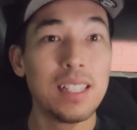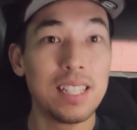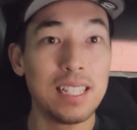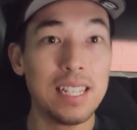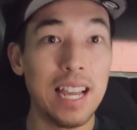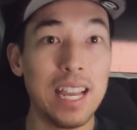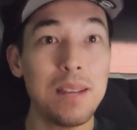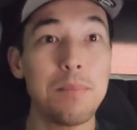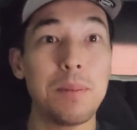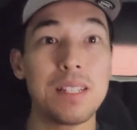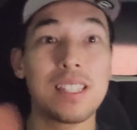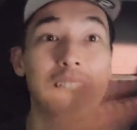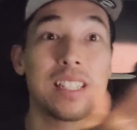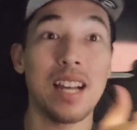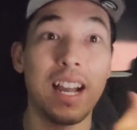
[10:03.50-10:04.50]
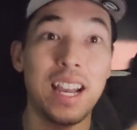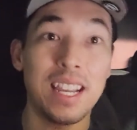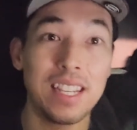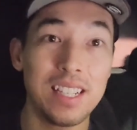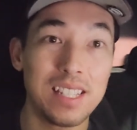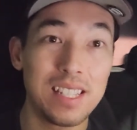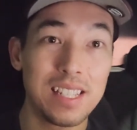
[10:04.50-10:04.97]
today
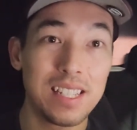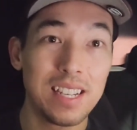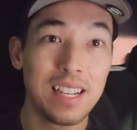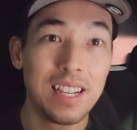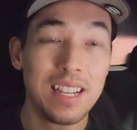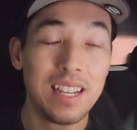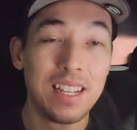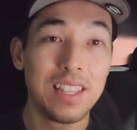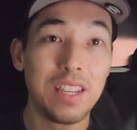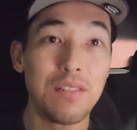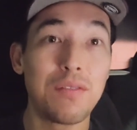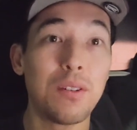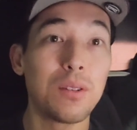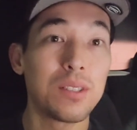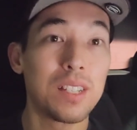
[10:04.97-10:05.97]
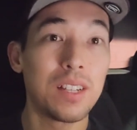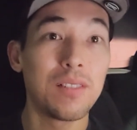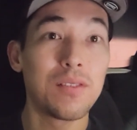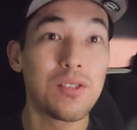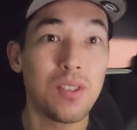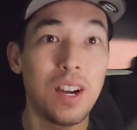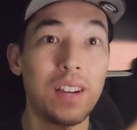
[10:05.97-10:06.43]
besides the full
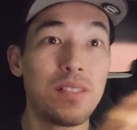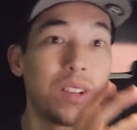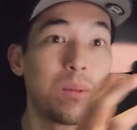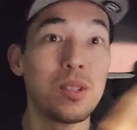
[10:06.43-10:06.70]
self-driving,